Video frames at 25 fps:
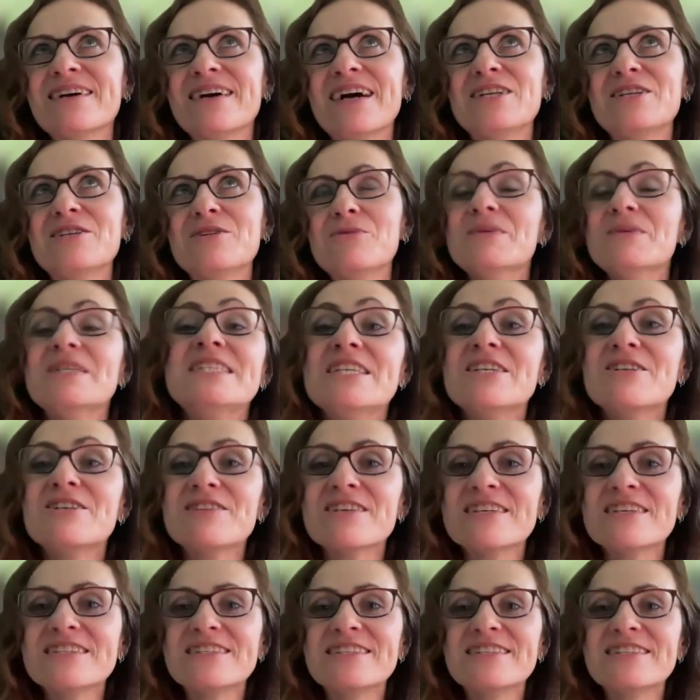don't know,
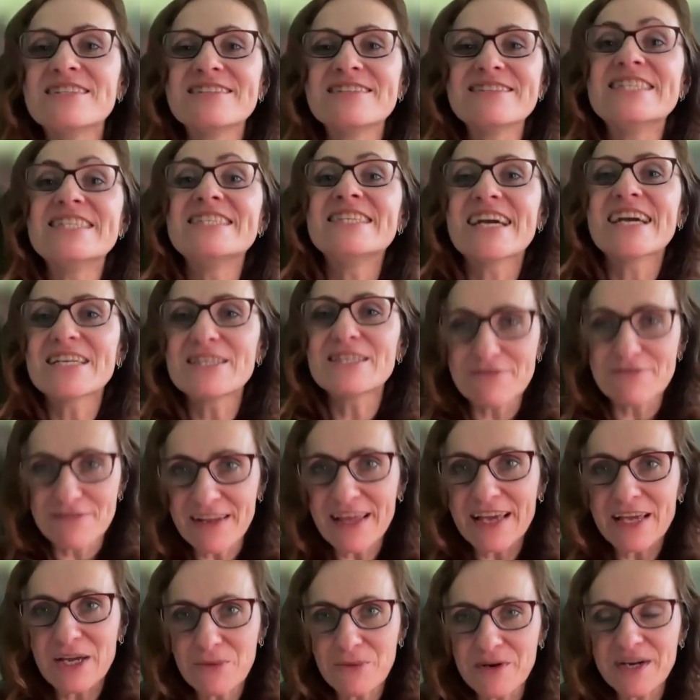mysterious,
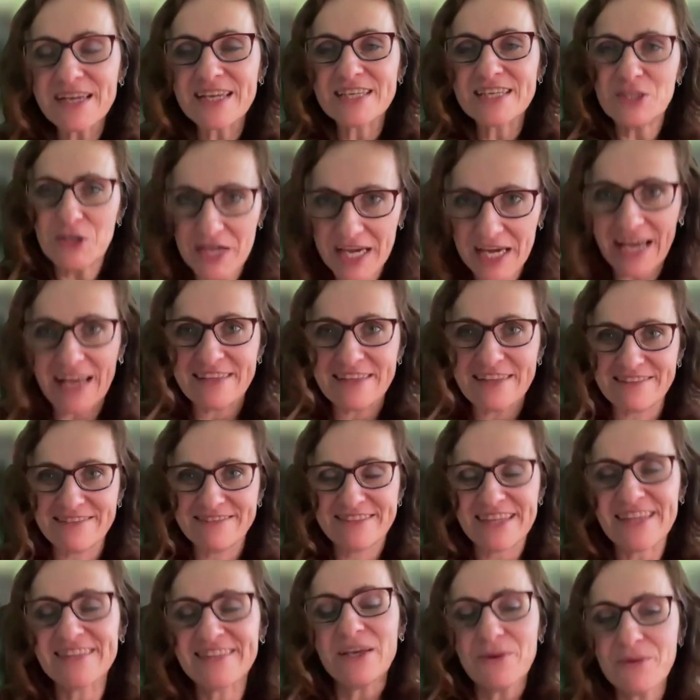detective-like work as you can.
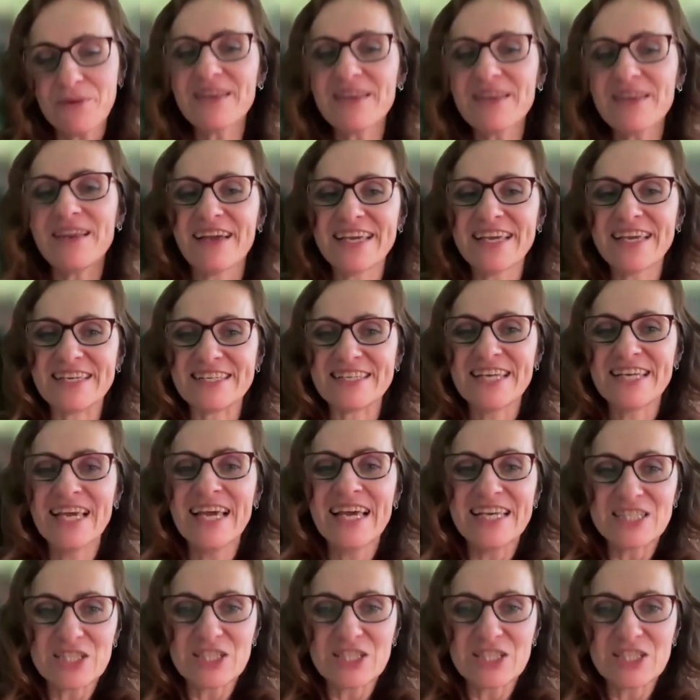Then they will like it.